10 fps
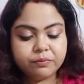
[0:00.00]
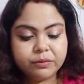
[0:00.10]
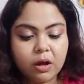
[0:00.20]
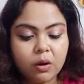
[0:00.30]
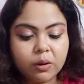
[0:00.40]

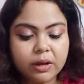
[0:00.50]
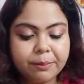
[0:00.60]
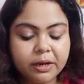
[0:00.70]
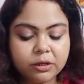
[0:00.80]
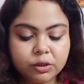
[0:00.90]
Now,
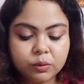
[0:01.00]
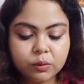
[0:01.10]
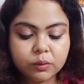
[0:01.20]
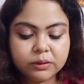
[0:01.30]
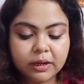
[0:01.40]
coming
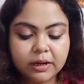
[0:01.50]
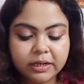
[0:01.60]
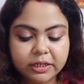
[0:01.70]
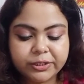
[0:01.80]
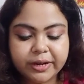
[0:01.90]
to the
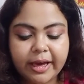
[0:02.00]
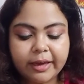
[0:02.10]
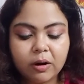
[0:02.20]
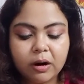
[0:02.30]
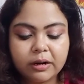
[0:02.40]
conditioner, I
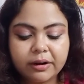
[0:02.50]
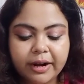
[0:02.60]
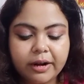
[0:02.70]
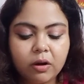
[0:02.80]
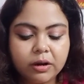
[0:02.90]
got
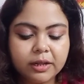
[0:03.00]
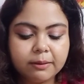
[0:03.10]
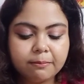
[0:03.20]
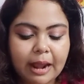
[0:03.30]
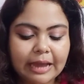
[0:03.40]
red
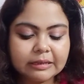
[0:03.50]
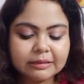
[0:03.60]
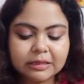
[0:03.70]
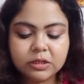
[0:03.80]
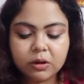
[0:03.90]
onion black
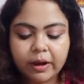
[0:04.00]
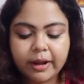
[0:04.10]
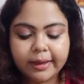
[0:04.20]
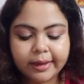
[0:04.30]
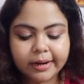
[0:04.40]
seed oil
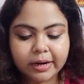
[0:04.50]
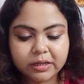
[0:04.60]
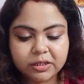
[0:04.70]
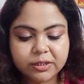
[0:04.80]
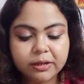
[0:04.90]
hair
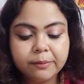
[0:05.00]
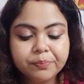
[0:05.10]
conditioner.